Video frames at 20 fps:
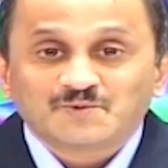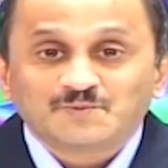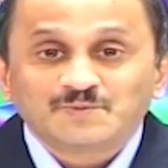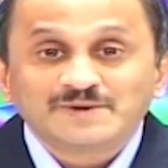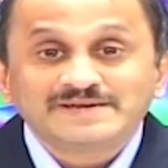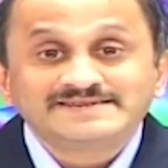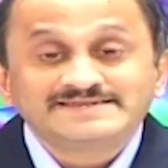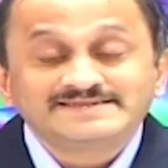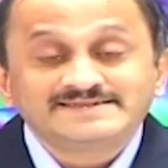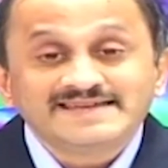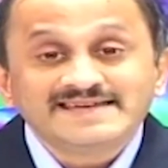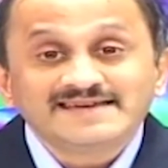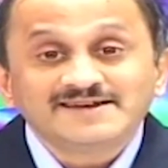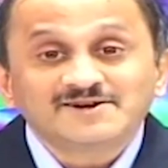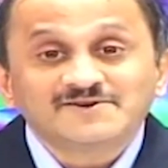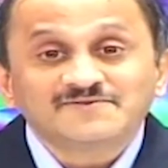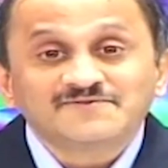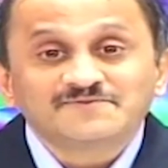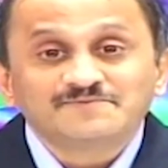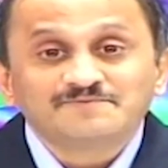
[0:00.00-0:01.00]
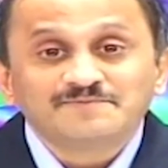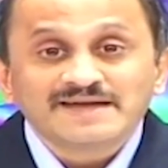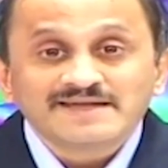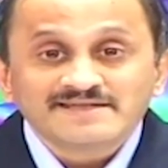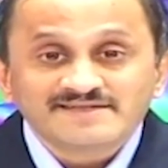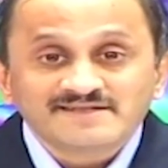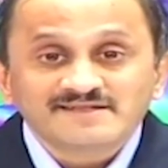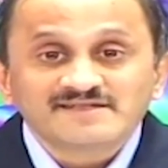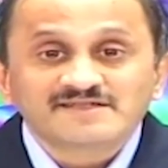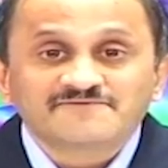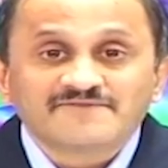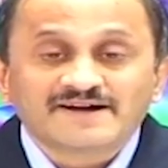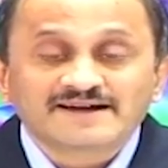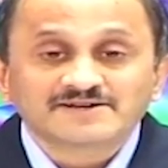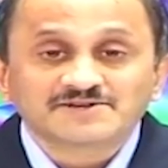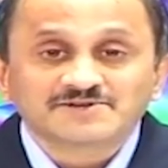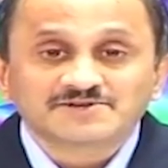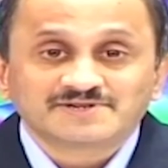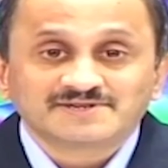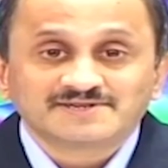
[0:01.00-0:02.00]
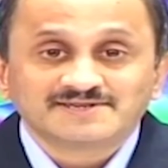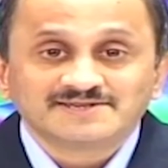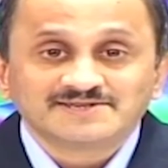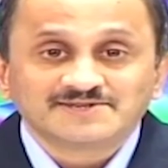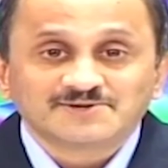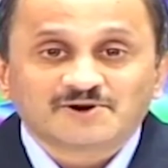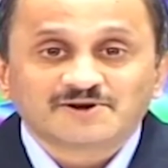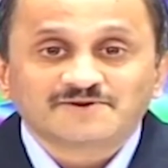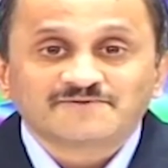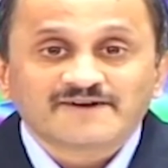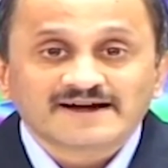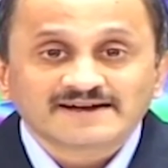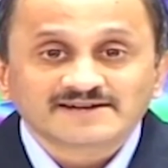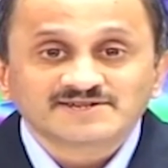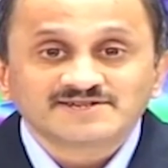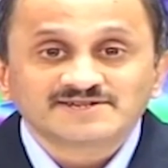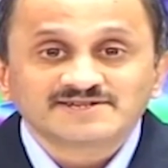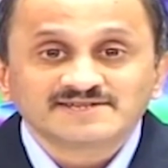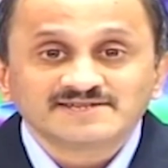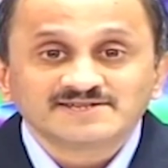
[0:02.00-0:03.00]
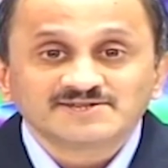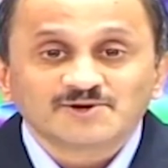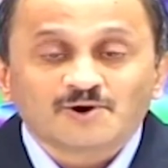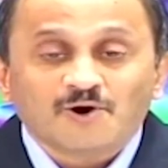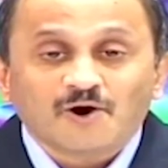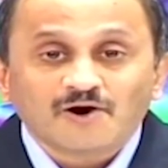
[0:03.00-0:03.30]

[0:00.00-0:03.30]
we think of basis functions or functions